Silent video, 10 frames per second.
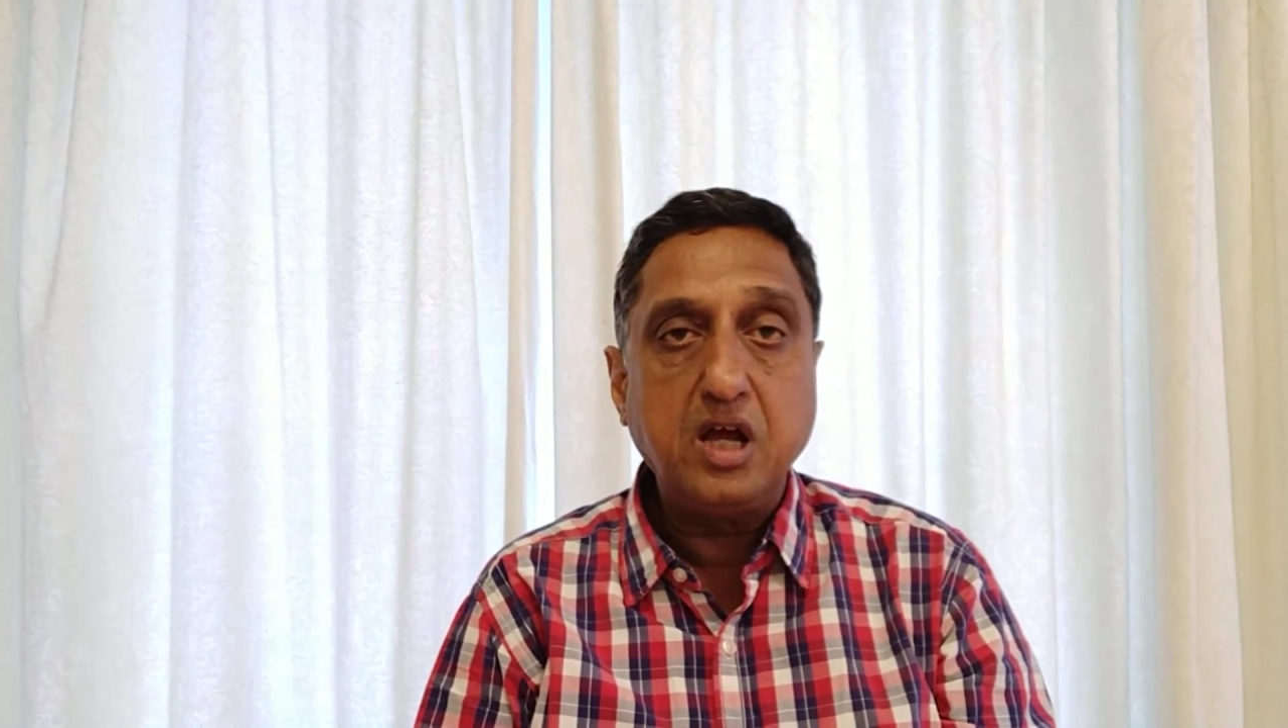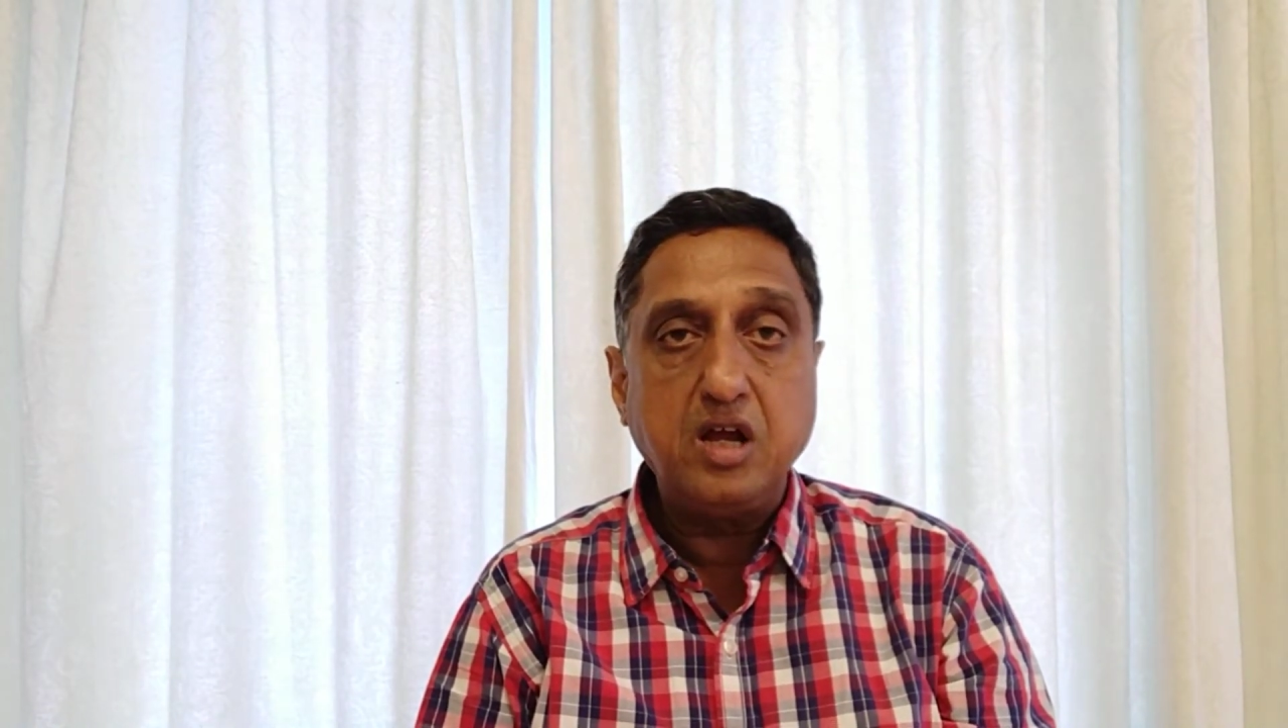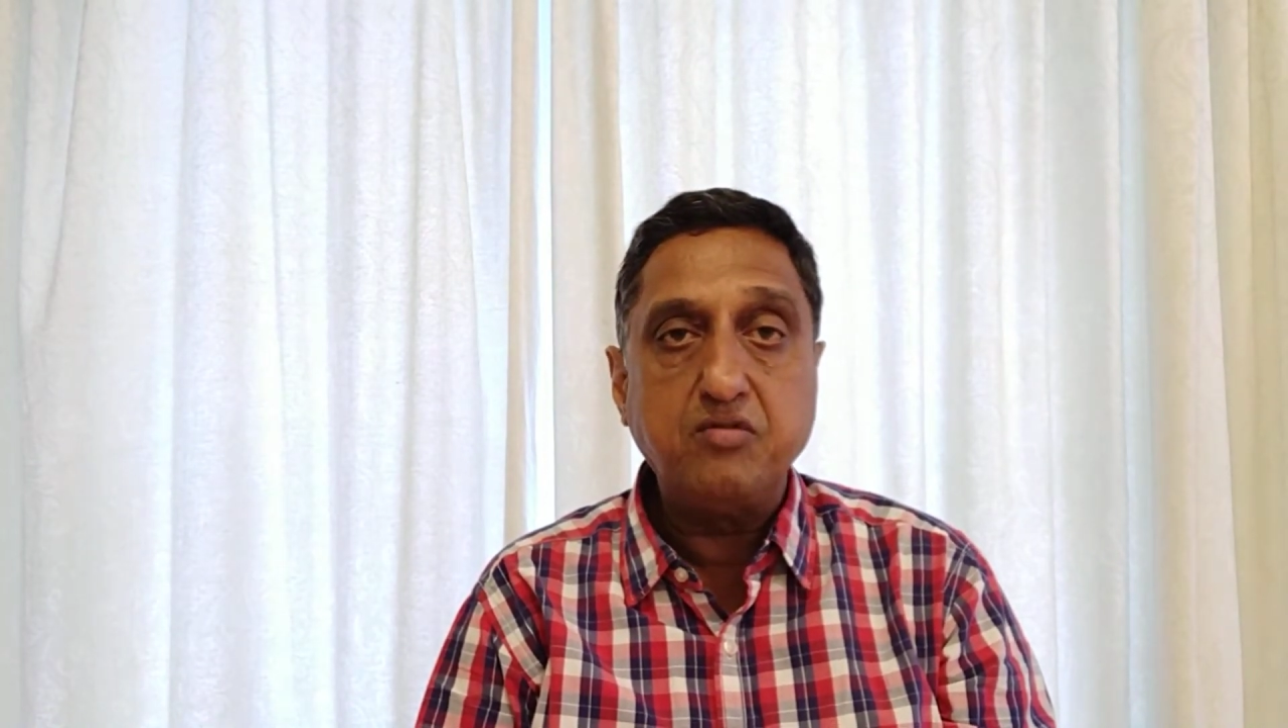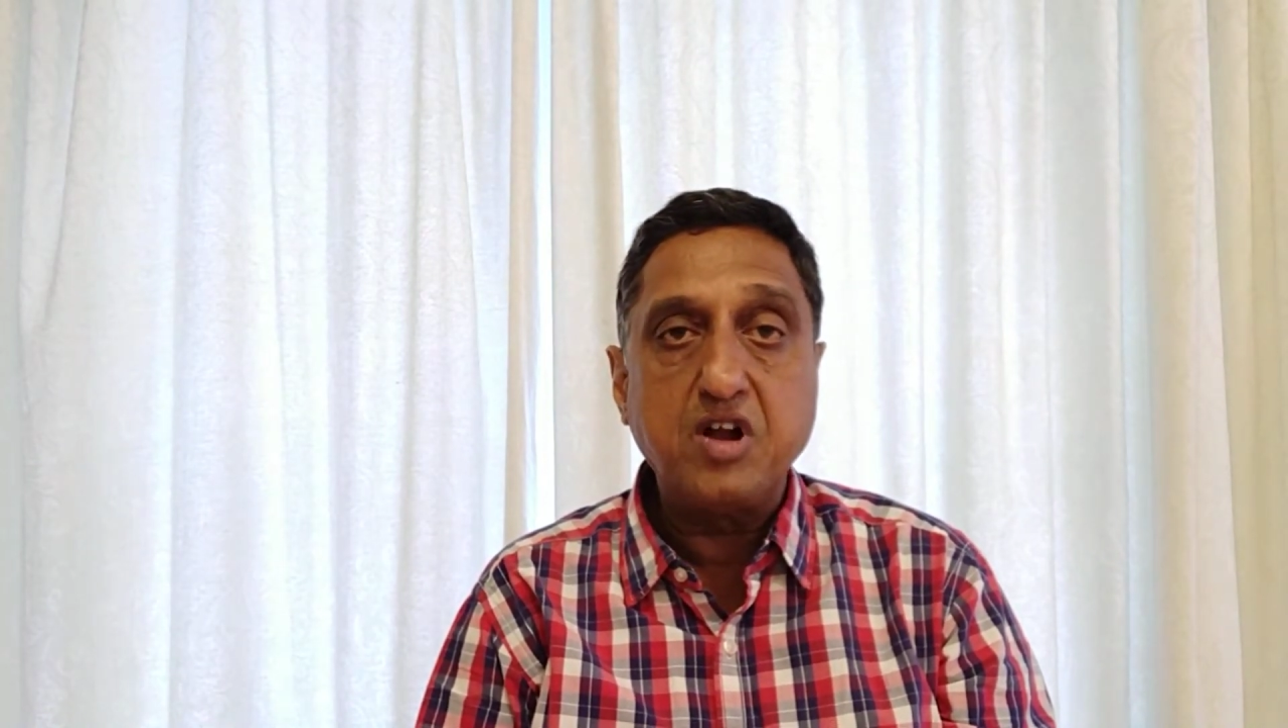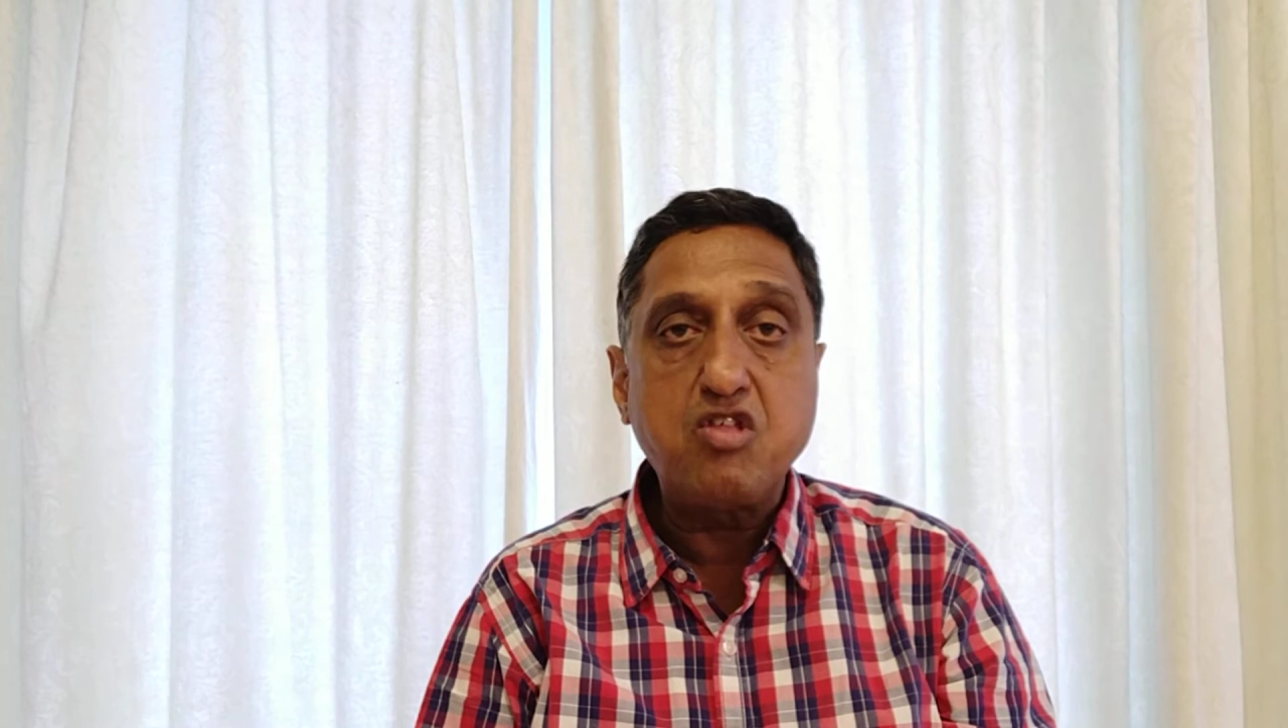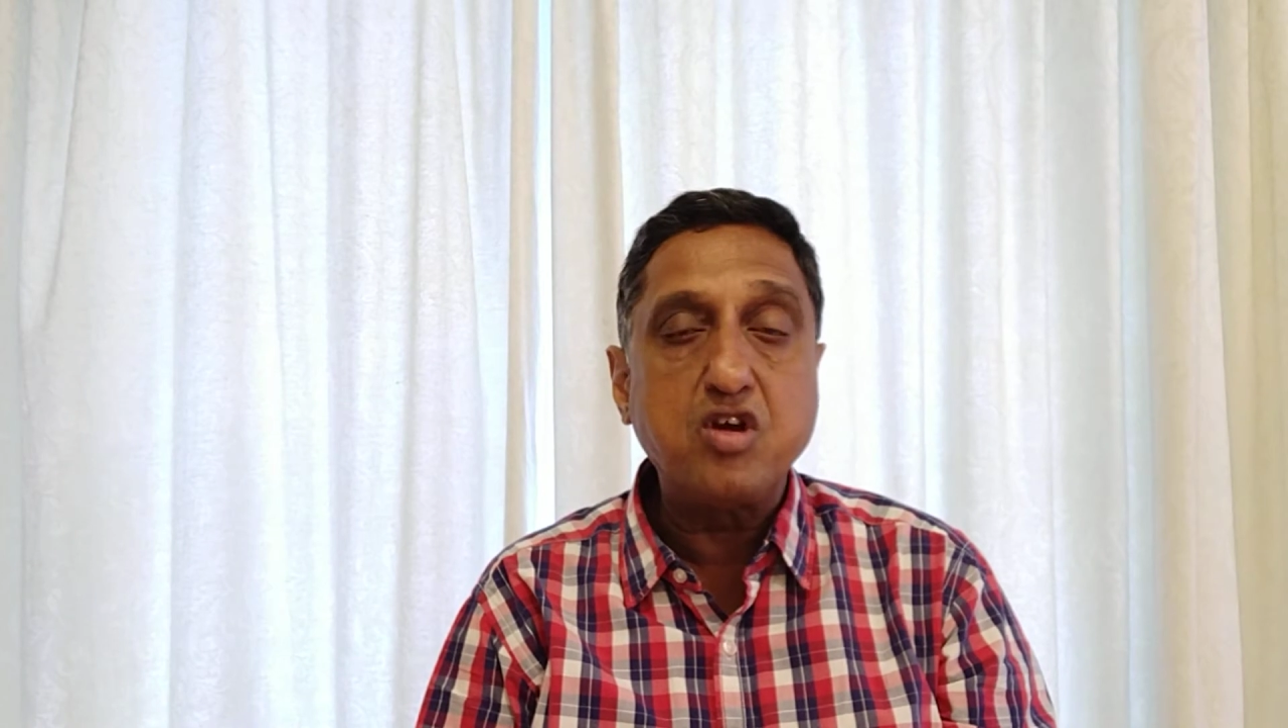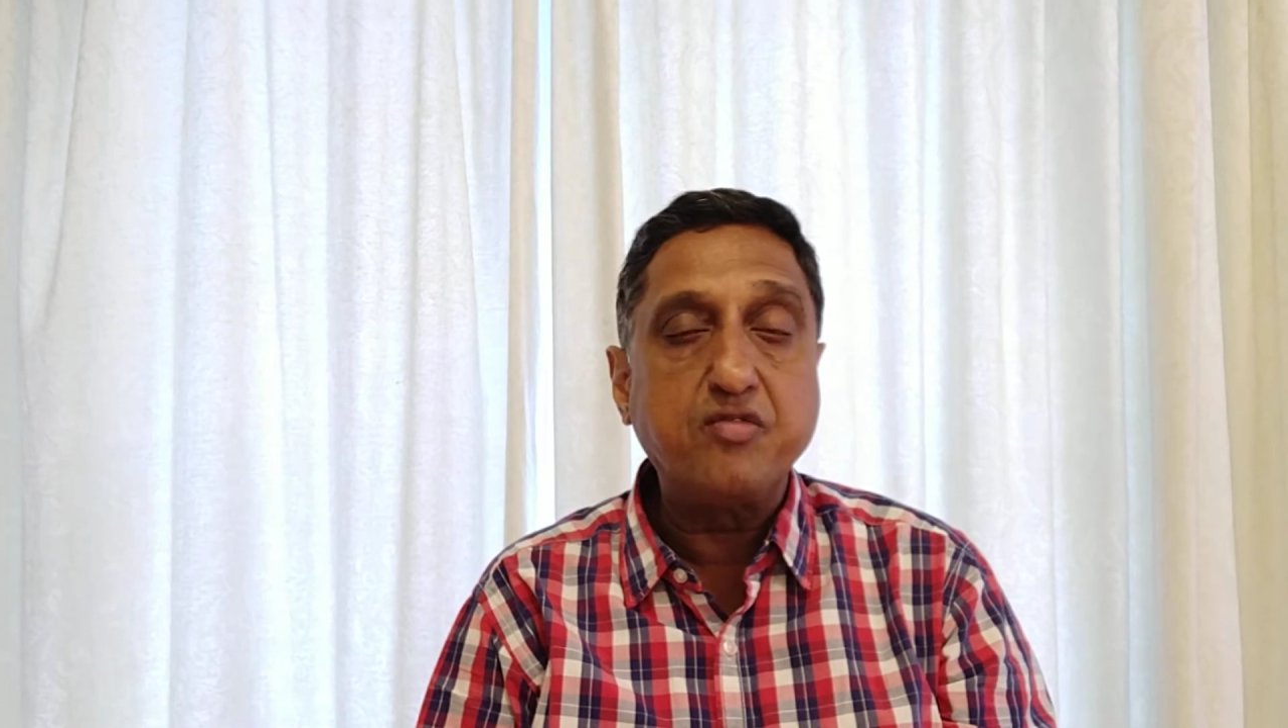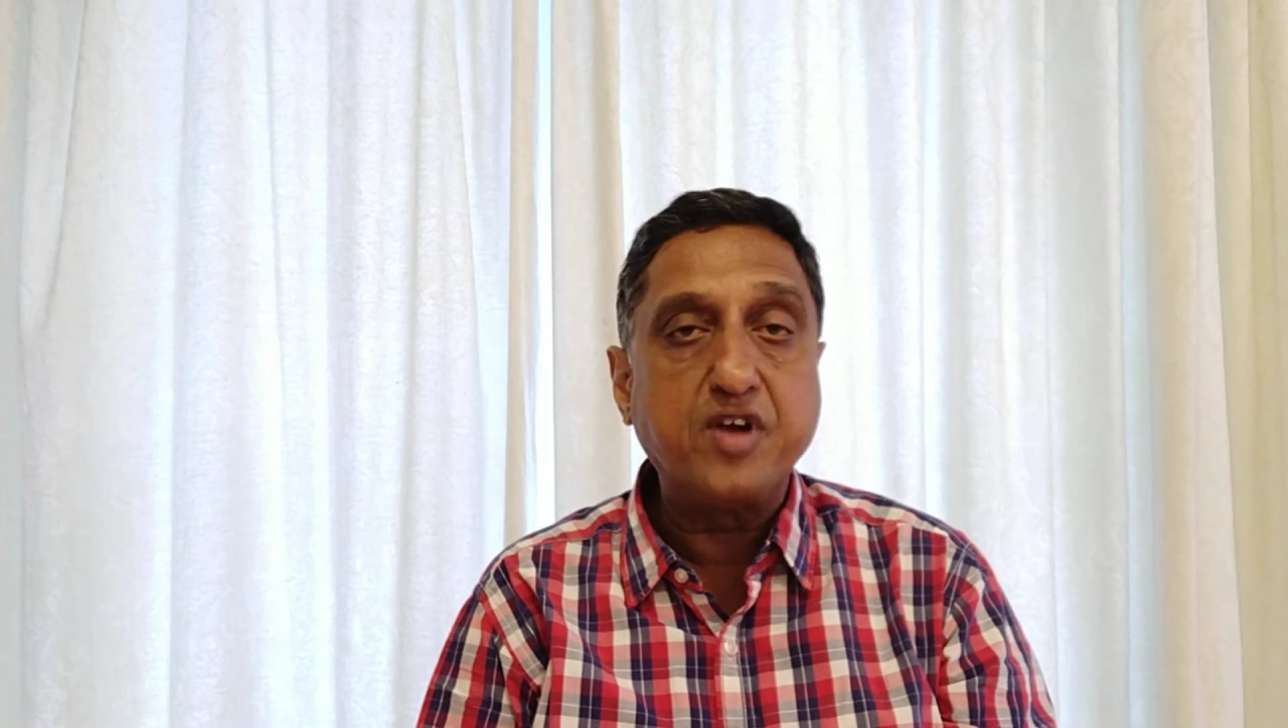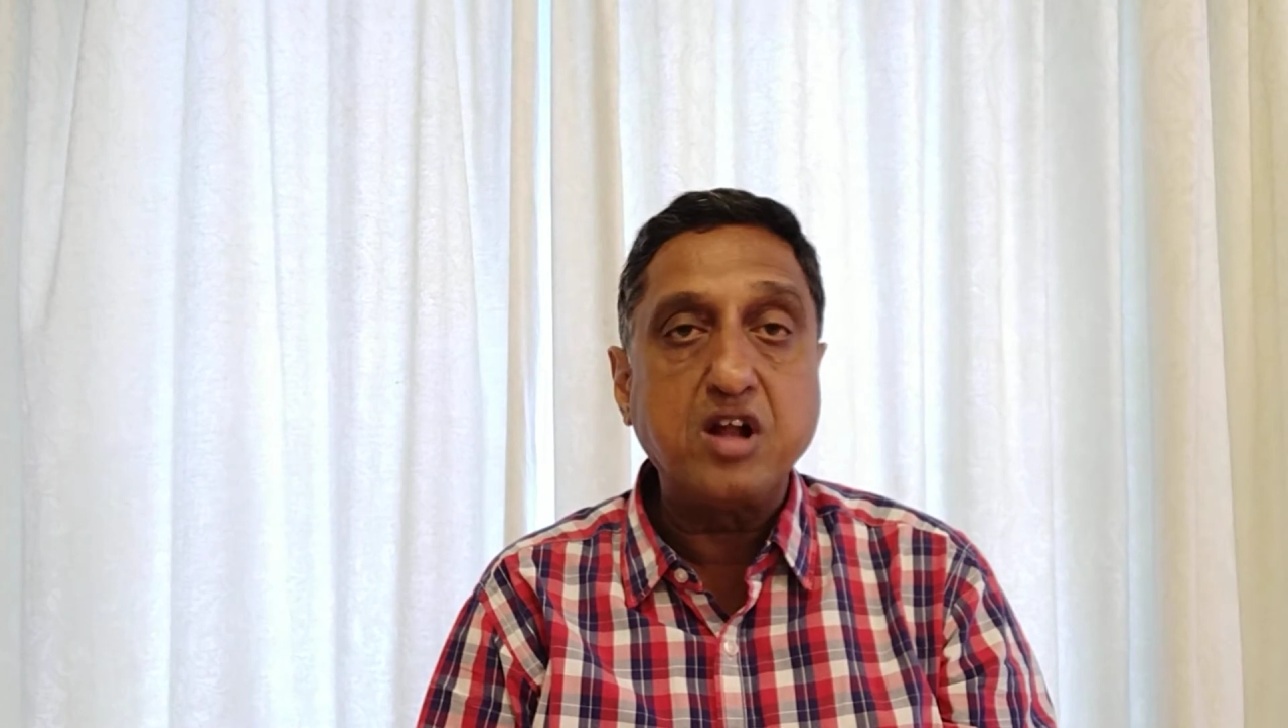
And once you've